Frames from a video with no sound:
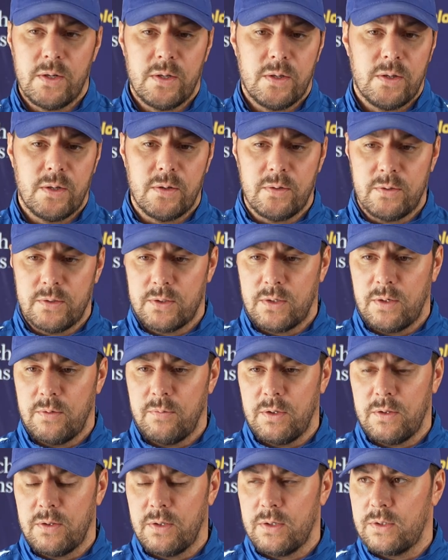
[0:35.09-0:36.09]
and there's going to
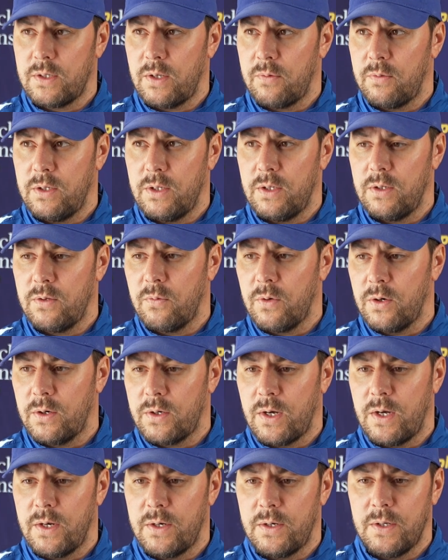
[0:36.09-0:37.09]
be things that we need to
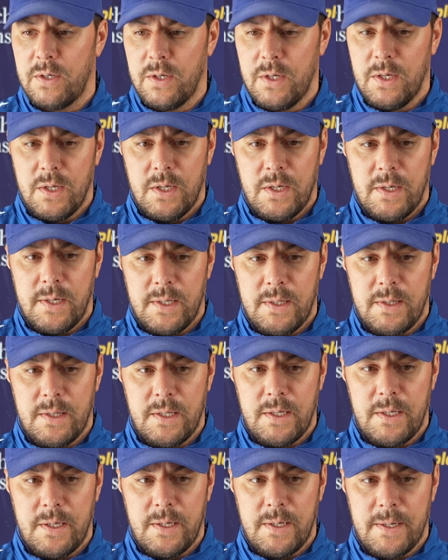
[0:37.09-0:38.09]
work on in
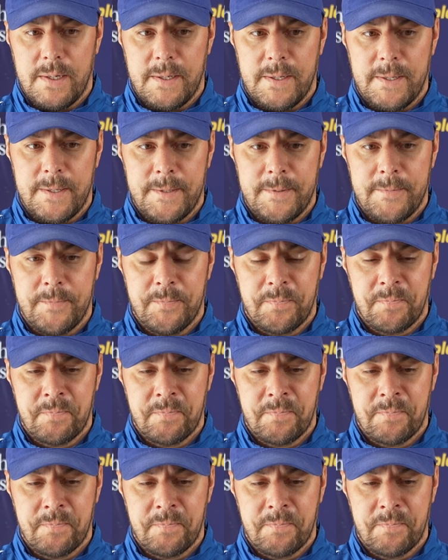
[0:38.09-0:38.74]
the